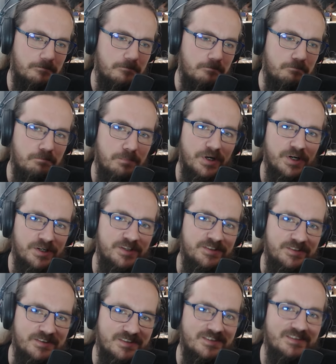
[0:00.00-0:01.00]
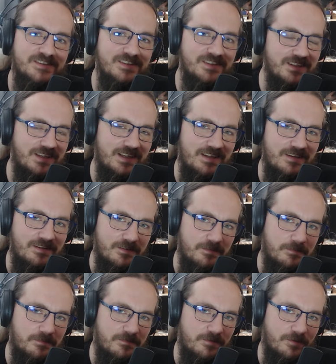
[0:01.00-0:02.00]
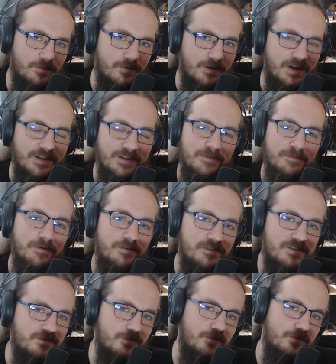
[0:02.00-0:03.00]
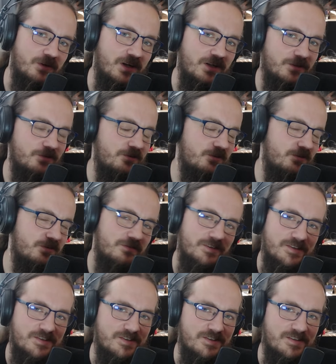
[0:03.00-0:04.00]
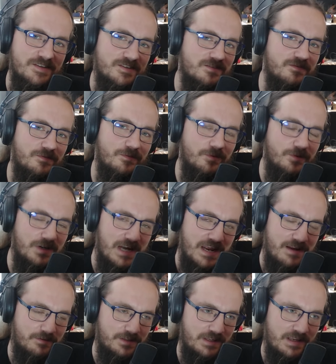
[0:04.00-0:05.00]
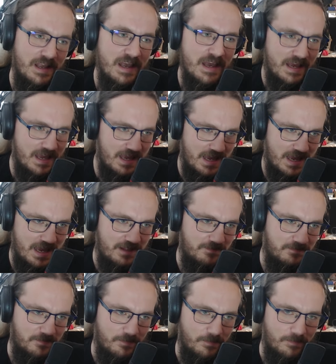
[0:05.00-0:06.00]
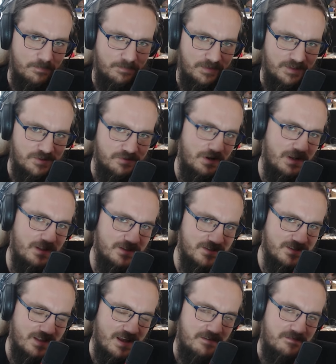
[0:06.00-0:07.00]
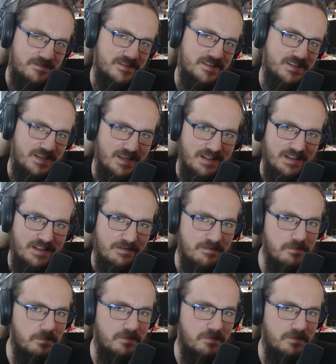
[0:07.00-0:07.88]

burns for other movies, for other universes, and for everything. And from the trailers that I've seen, even